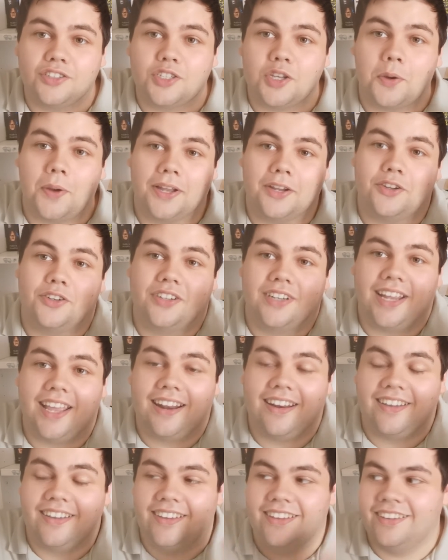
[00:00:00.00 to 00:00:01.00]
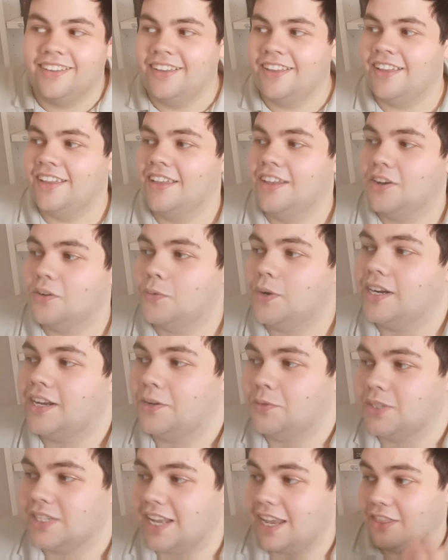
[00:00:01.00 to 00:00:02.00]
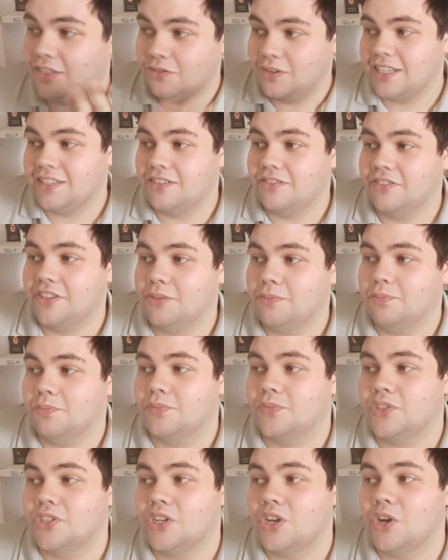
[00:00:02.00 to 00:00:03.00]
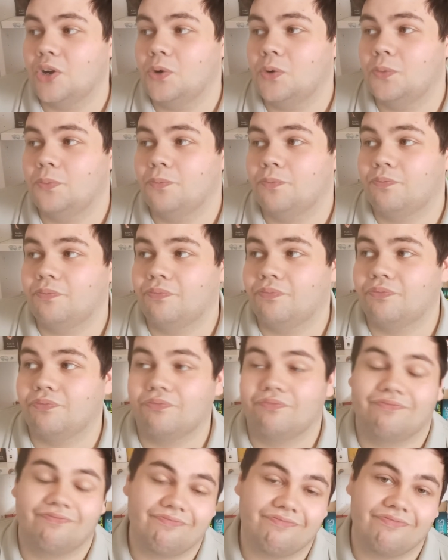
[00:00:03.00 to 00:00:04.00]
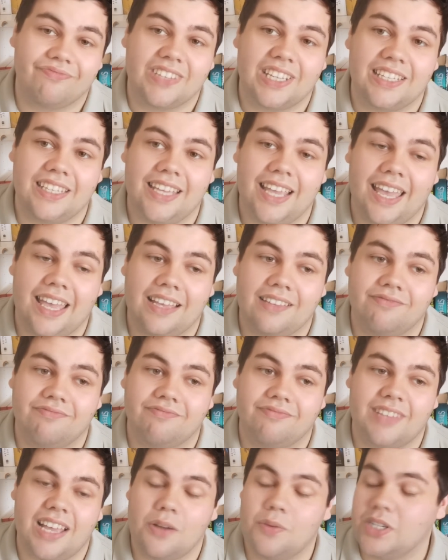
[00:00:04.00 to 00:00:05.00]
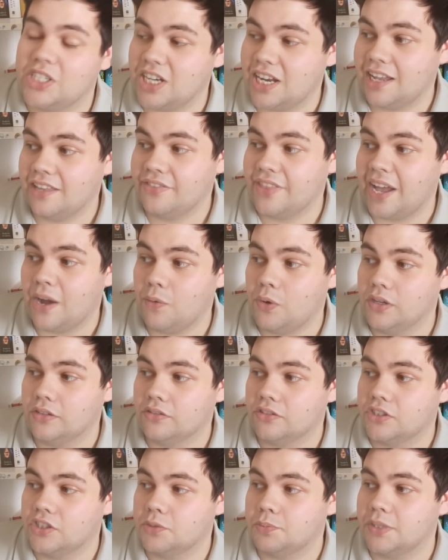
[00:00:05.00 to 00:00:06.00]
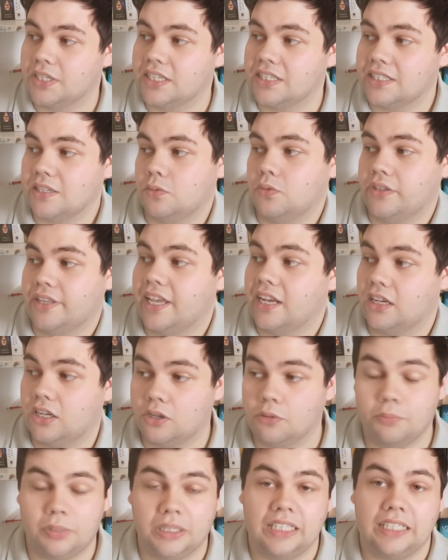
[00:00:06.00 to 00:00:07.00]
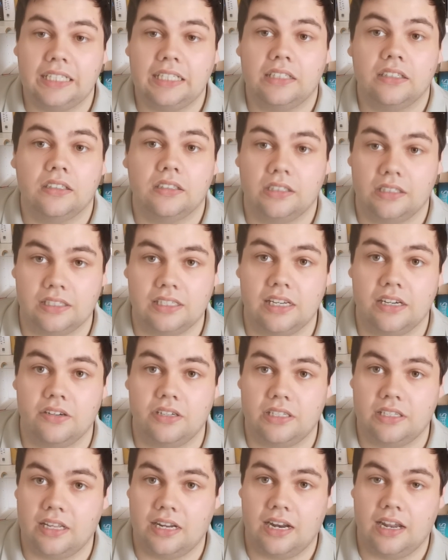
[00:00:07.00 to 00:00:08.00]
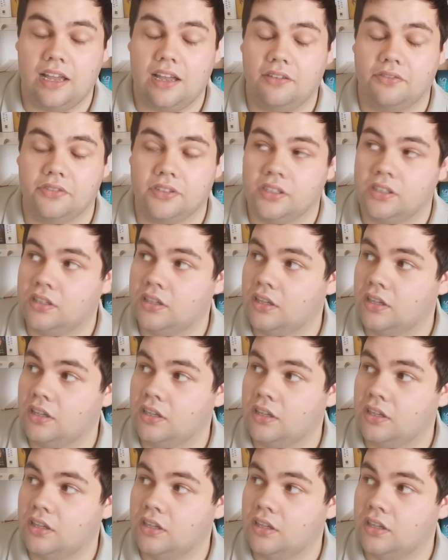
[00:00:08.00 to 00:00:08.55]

so I couldn't get it when I was getting the rest of them. So yeah, I wish I had that one, just because it would then complete the series that I have.